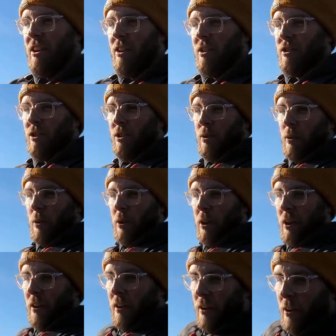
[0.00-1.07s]
Dude,
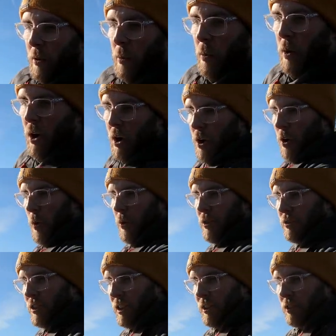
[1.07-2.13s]
whoa, this
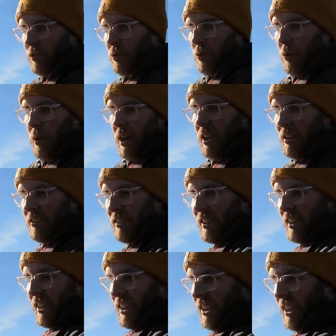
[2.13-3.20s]
thing looks crazy.
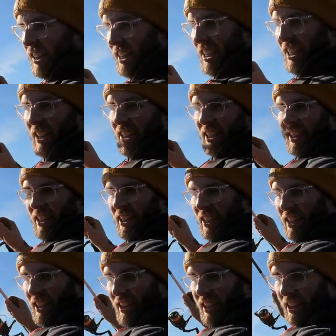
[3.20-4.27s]

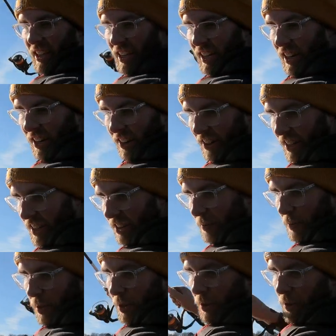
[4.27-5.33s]
I gotta land him
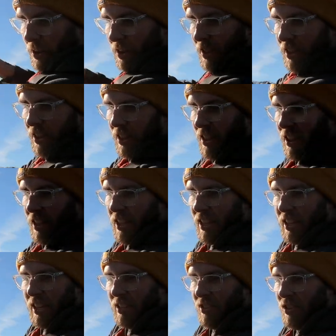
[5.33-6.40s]
though.
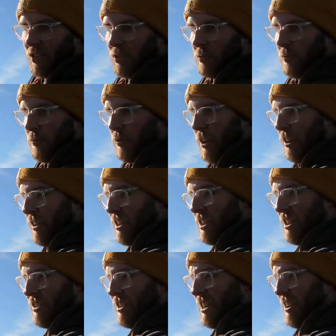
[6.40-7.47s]
He's hooked fairly
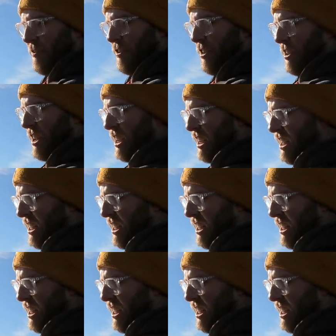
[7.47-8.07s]
decent, I feel like.